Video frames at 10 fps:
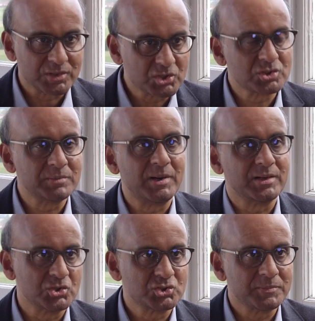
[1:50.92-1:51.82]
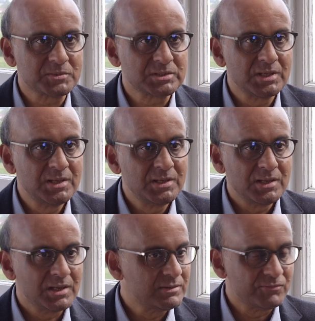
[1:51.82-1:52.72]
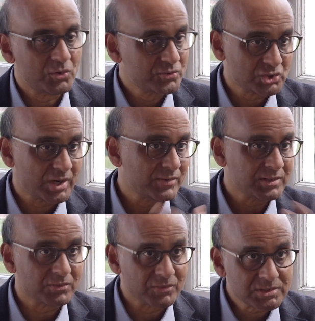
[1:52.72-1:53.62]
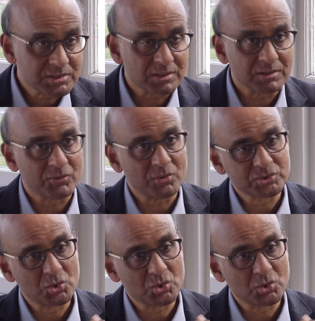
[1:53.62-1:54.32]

traditional partnerships. It involves sharing the risk, it involves